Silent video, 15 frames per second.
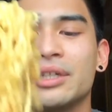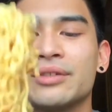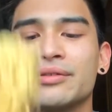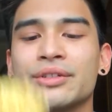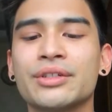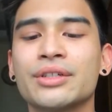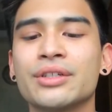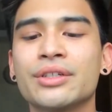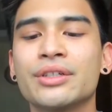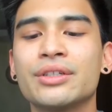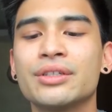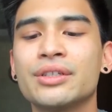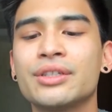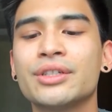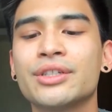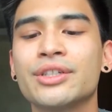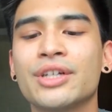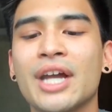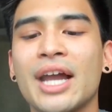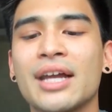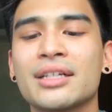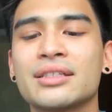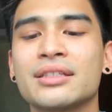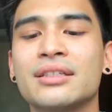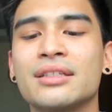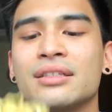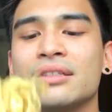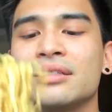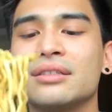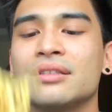Whatever your
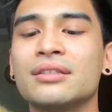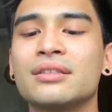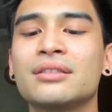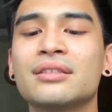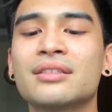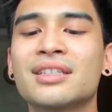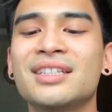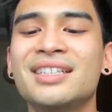accent is.